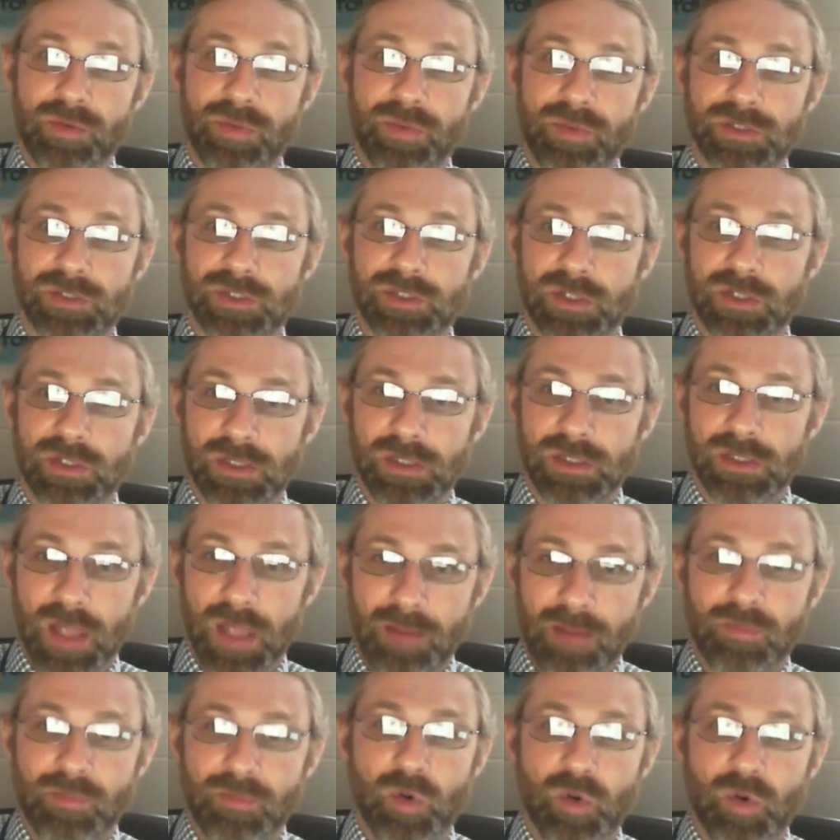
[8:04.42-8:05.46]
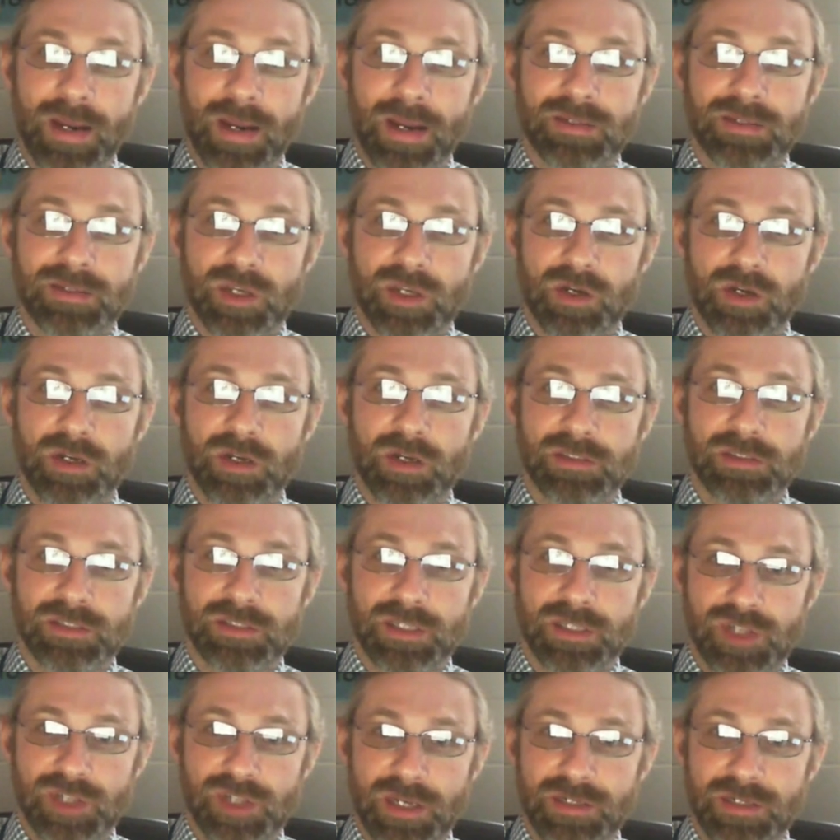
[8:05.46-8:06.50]
there's a lot more hands-on in
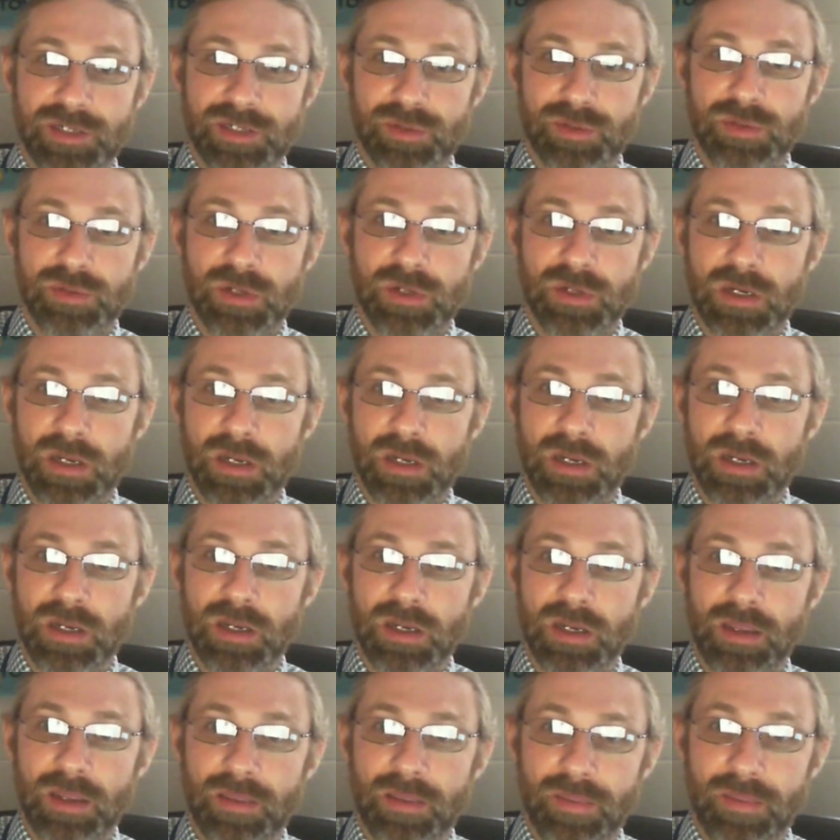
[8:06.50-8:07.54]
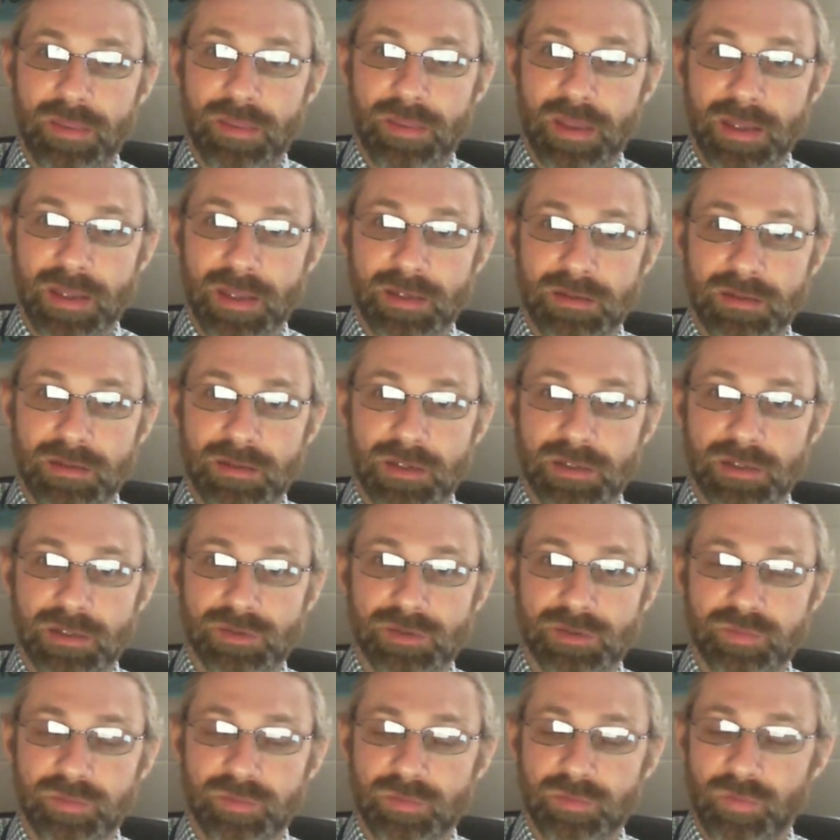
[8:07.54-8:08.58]
CJ2 that is
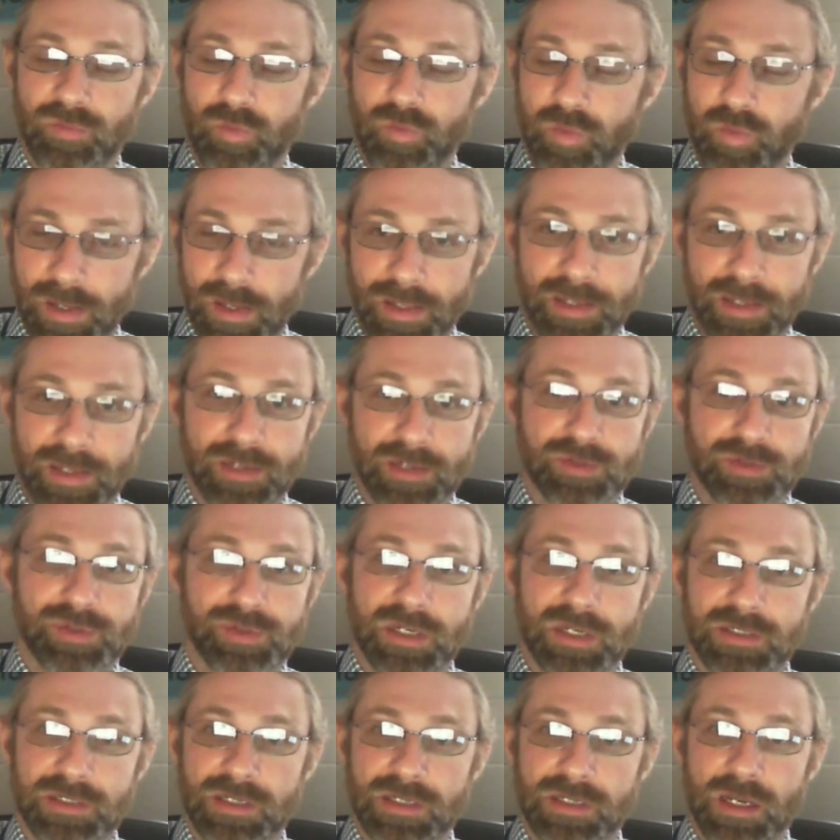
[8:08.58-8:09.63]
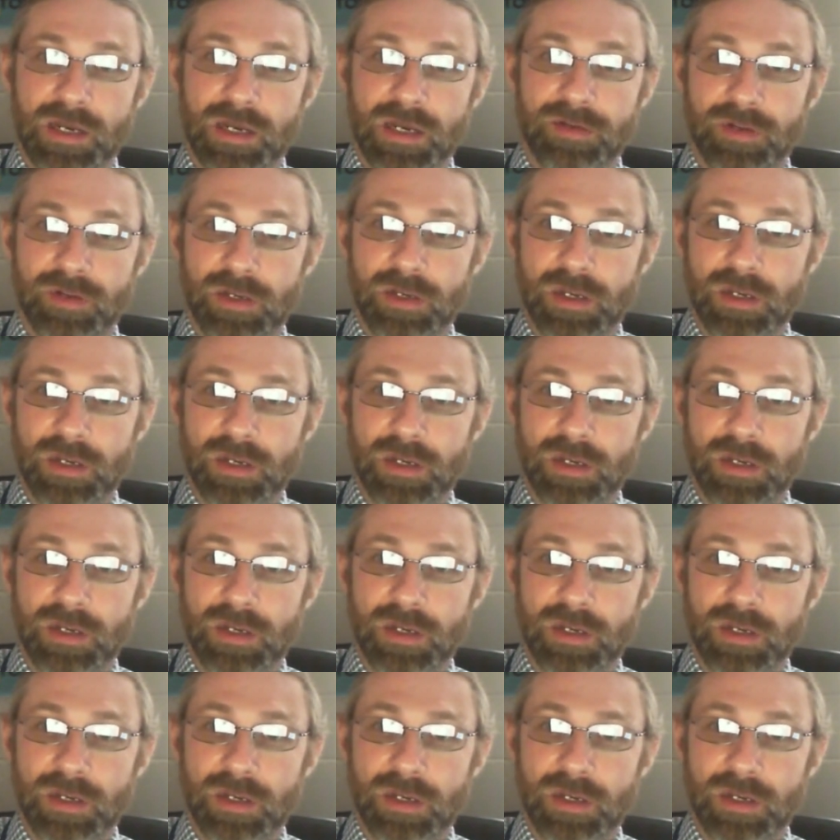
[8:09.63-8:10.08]
really interesting stuff.